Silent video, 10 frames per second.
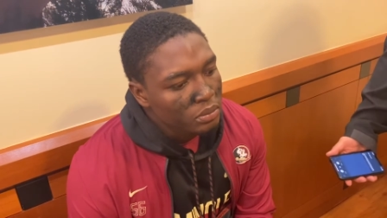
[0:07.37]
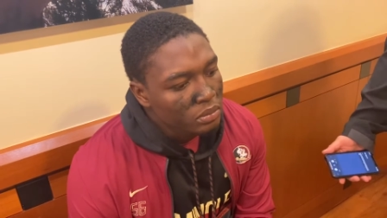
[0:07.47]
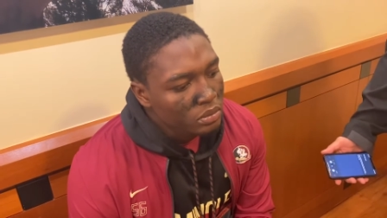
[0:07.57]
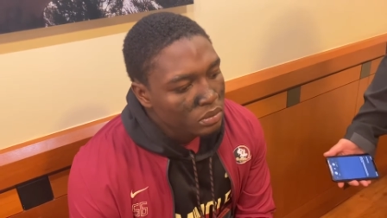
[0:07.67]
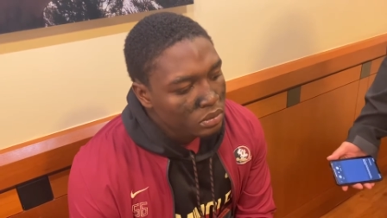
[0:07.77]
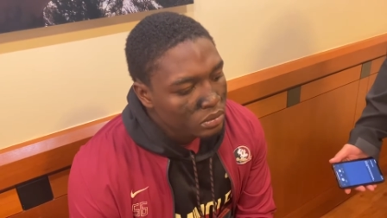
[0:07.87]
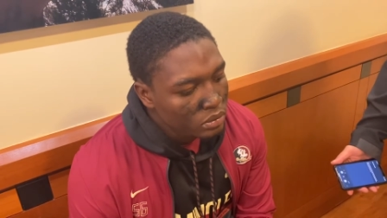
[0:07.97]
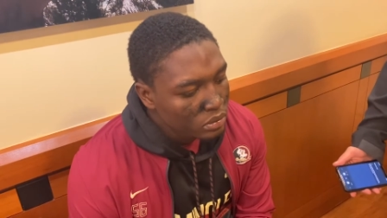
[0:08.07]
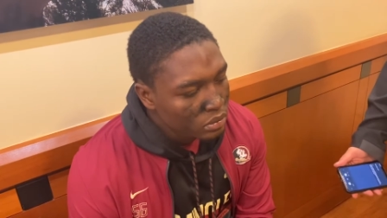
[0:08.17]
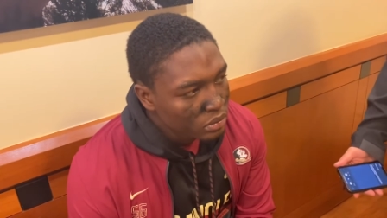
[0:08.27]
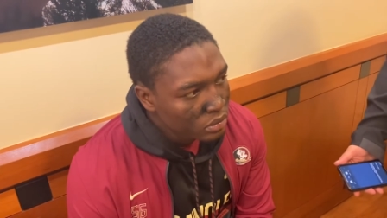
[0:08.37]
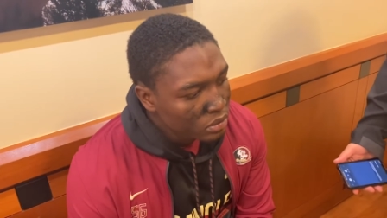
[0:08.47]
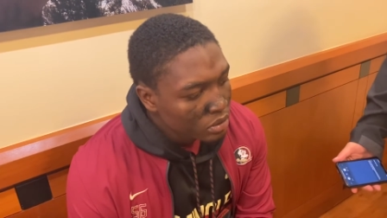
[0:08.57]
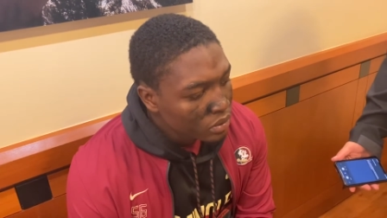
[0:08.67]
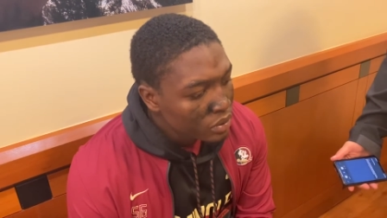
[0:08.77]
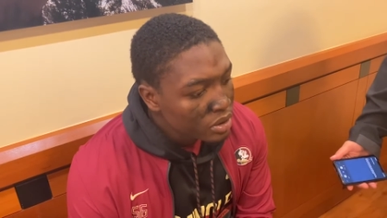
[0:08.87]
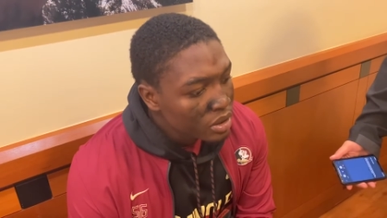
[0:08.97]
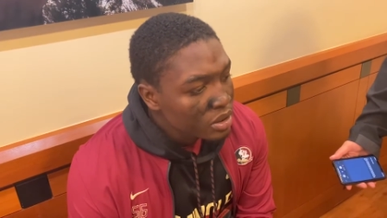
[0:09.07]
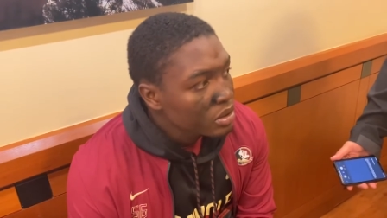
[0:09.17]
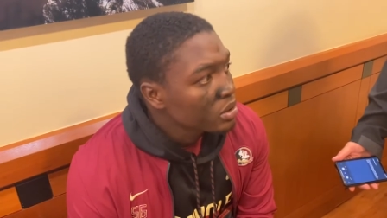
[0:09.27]
do? What y'all figure out? We
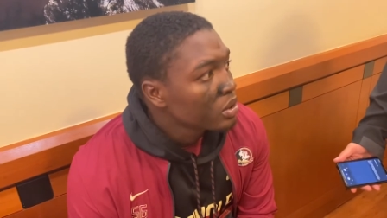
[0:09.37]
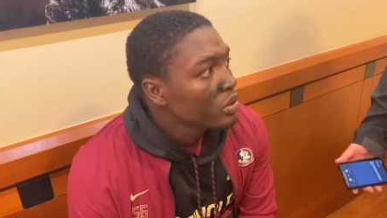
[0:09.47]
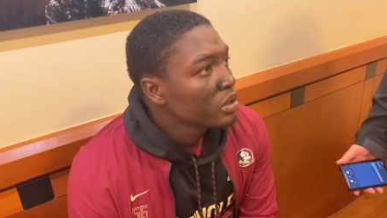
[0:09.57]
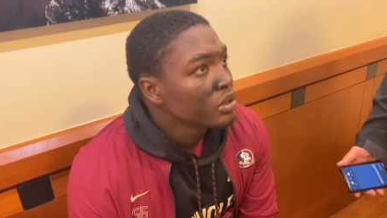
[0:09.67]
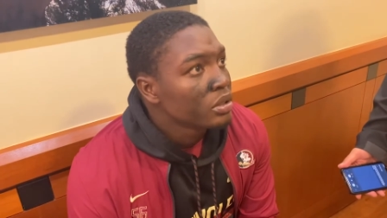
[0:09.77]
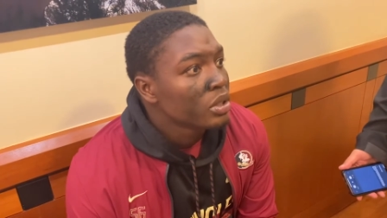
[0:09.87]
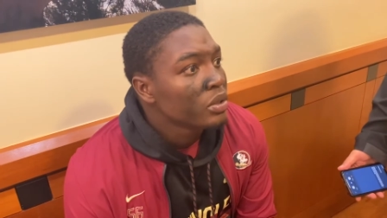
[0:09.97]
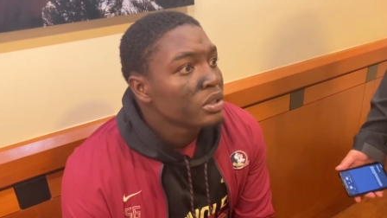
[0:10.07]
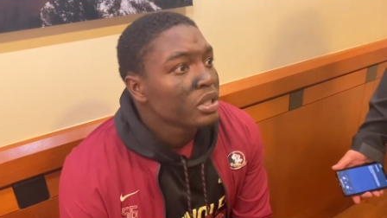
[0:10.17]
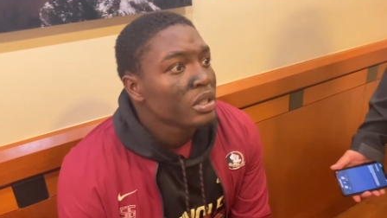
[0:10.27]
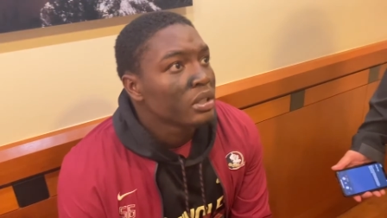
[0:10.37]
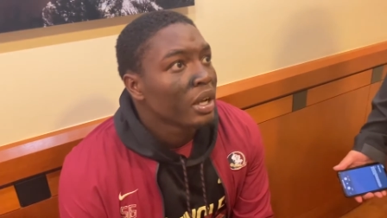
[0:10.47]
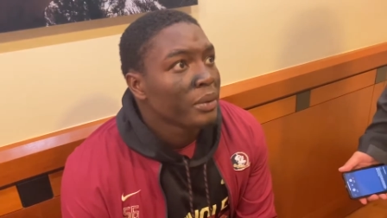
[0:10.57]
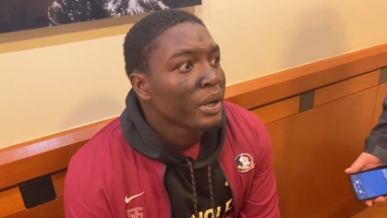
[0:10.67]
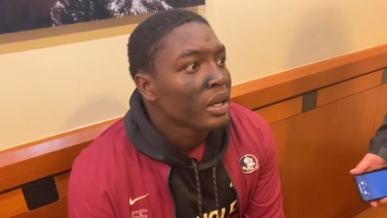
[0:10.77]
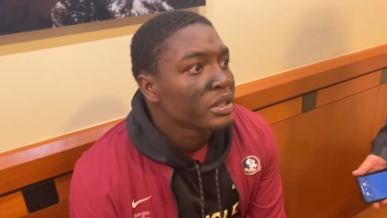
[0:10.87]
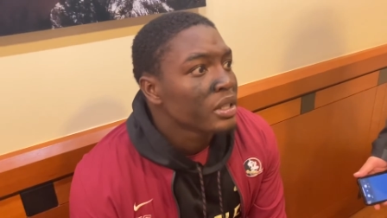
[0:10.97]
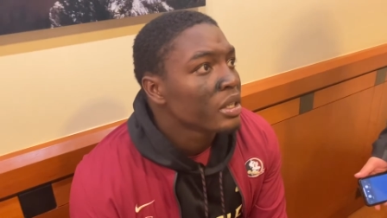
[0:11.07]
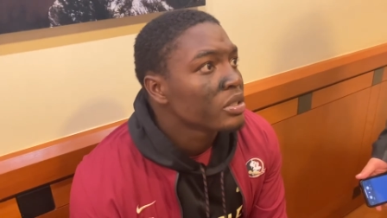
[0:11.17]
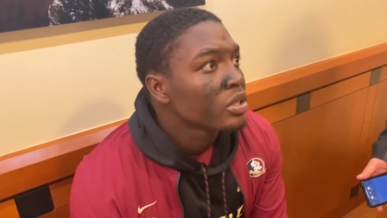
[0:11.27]
just told told each other like we got to
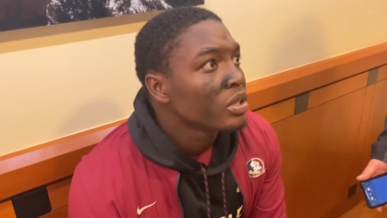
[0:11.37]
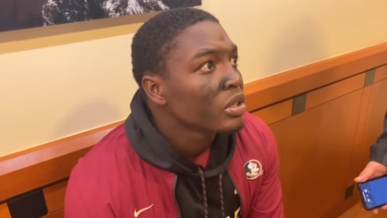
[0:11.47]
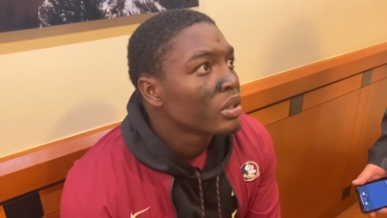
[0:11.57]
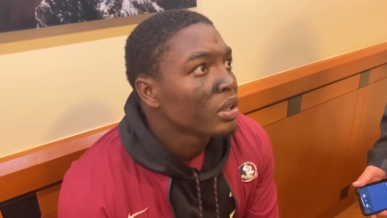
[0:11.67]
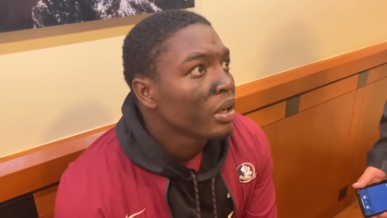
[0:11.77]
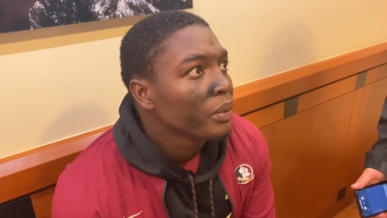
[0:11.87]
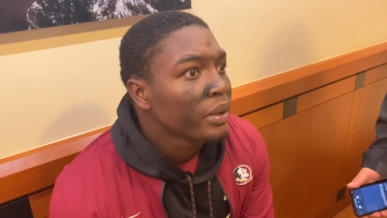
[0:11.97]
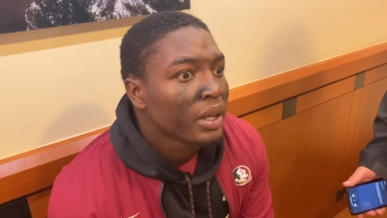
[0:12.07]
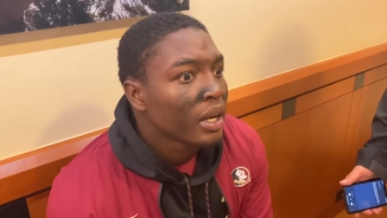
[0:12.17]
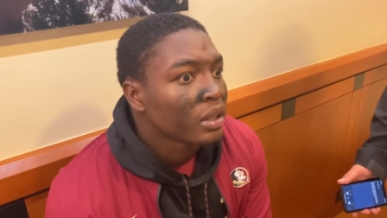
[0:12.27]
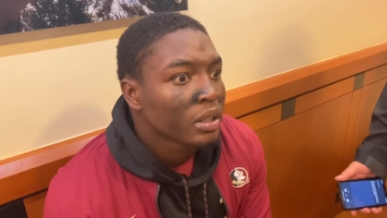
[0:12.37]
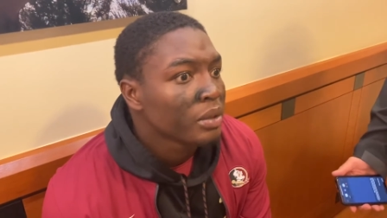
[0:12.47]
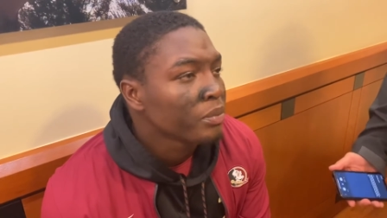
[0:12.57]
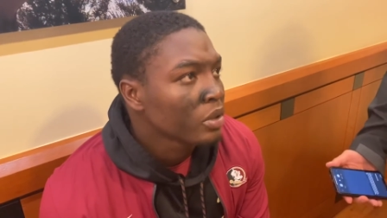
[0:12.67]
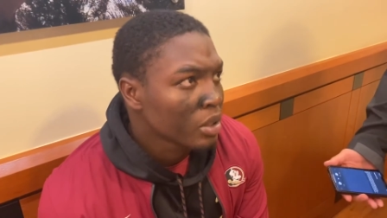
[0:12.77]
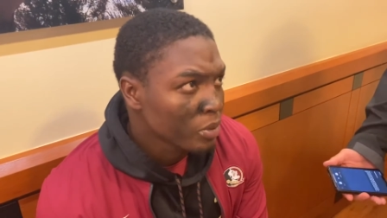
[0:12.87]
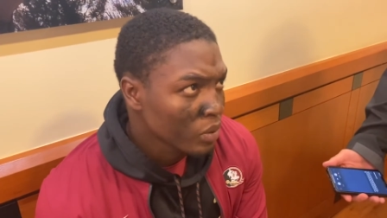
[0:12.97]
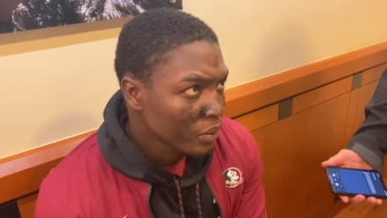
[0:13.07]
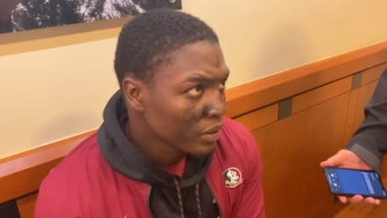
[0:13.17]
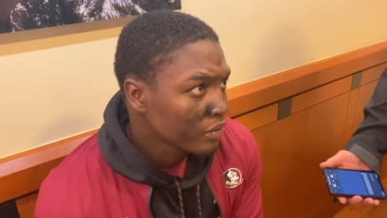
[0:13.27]
stand tall and we got to come come
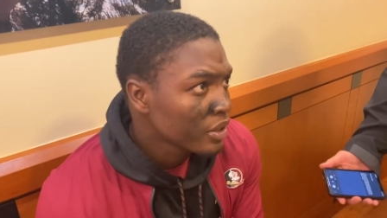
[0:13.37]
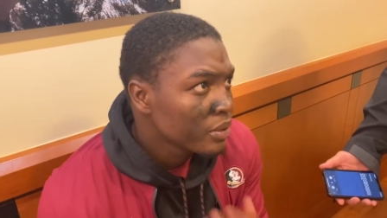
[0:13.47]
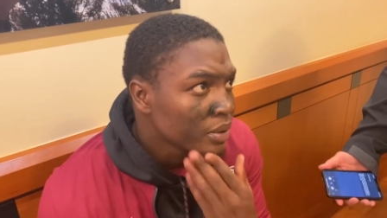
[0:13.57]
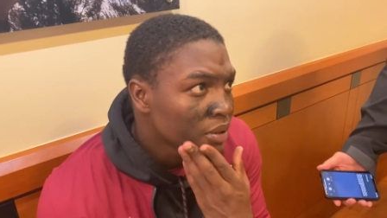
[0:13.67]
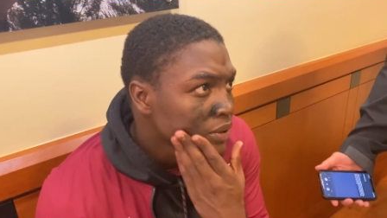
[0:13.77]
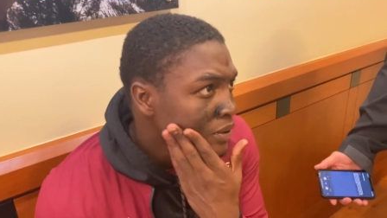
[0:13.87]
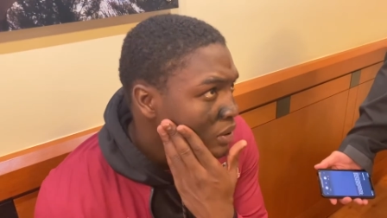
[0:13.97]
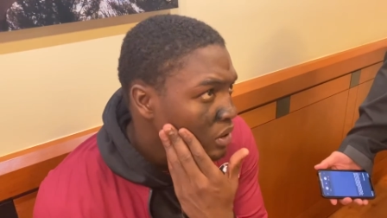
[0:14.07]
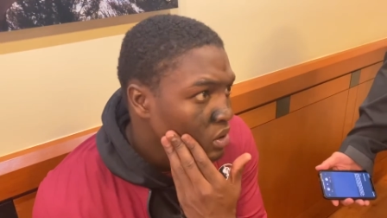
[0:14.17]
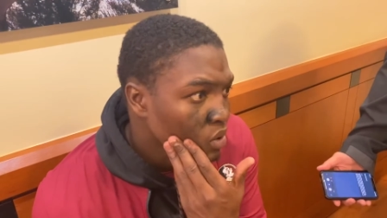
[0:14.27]
away with a victory. I'm